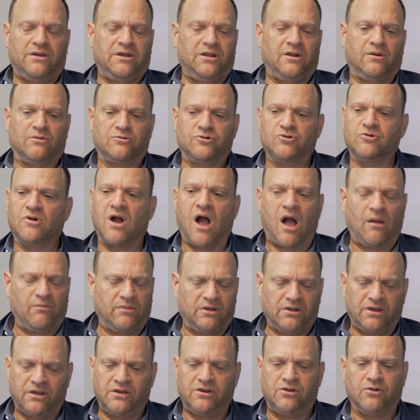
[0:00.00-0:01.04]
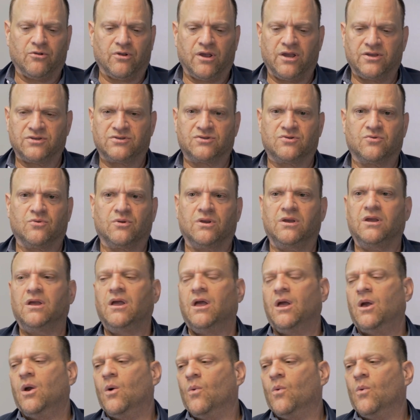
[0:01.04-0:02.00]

you know trauma in your history